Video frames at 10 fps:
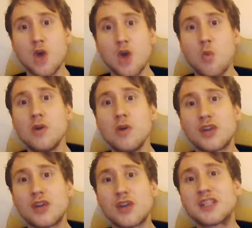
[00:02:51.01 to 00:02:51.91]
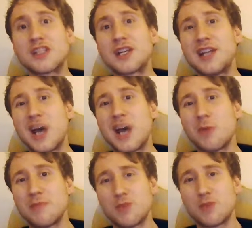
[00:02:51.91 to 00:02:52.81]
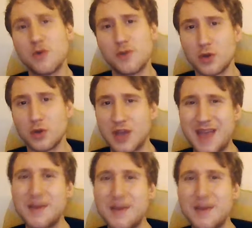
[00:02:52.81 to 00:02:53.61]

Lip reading: will drastically help improve your game,